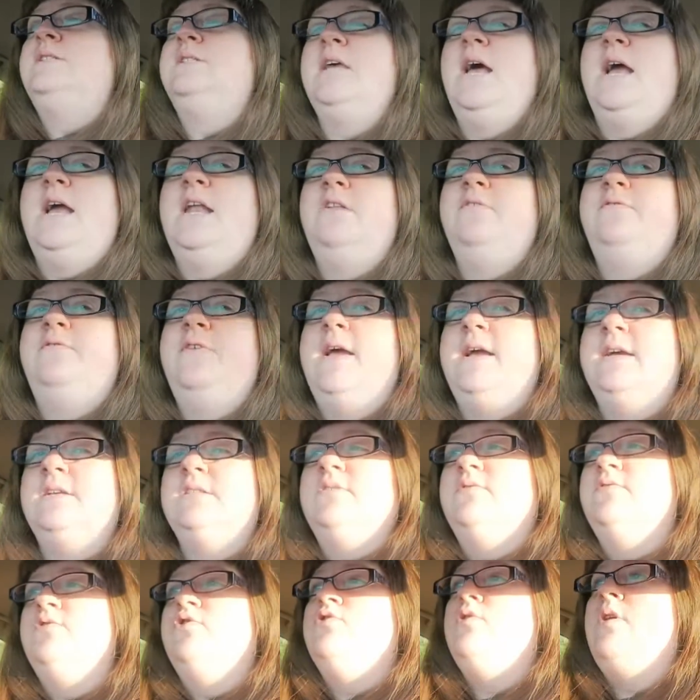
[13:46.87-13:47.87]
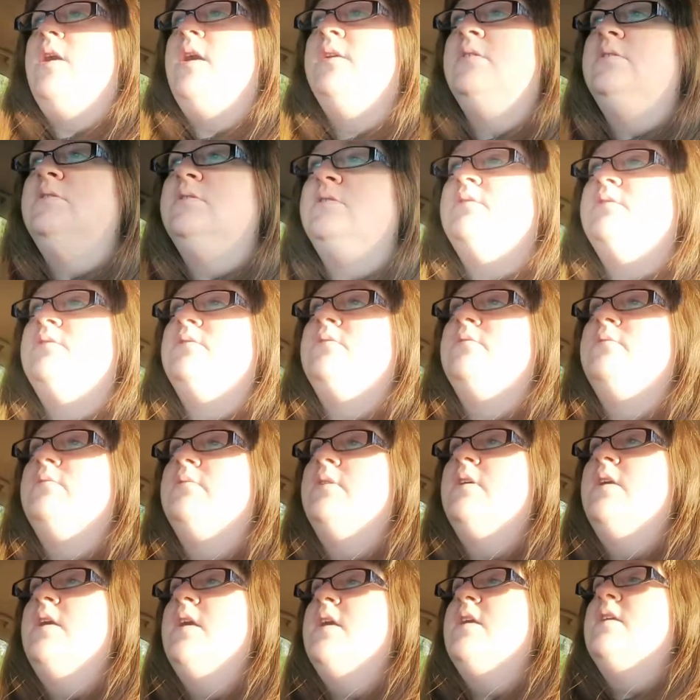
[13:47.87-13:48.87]
side effects of drugs.
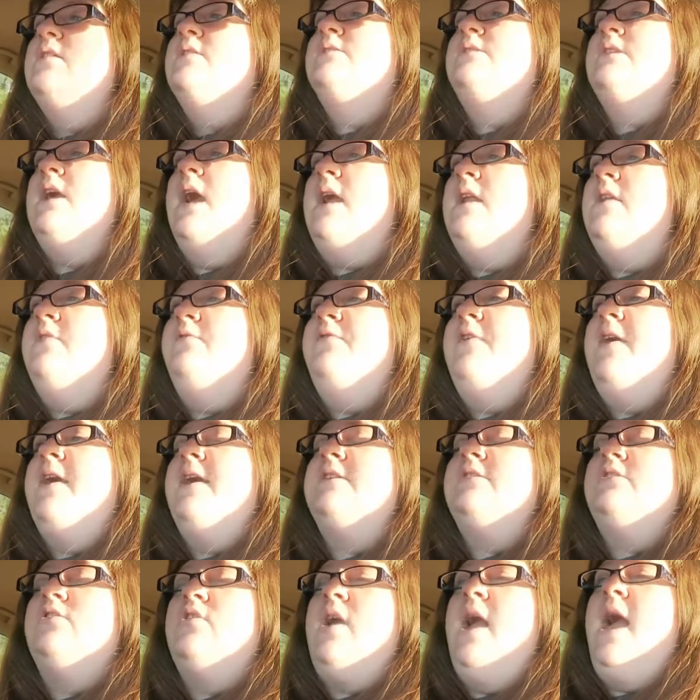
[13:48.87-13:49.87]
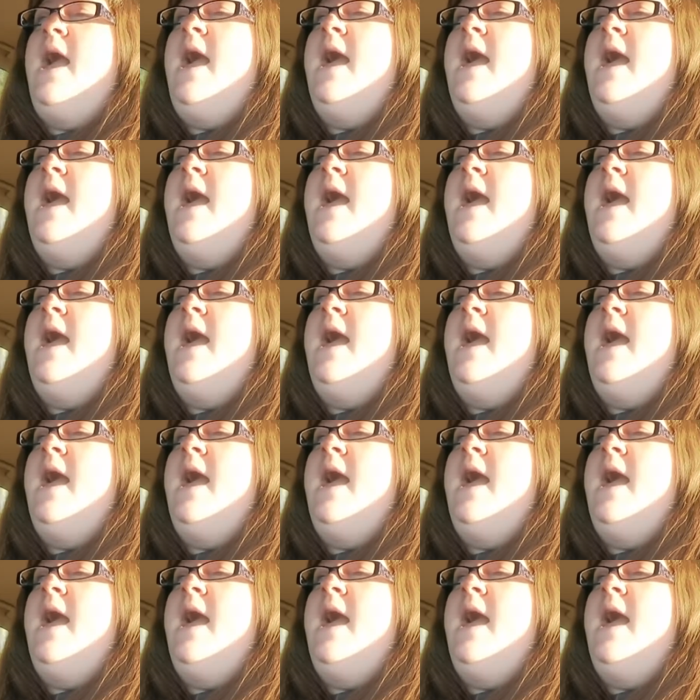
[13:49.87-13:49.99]
Side effects are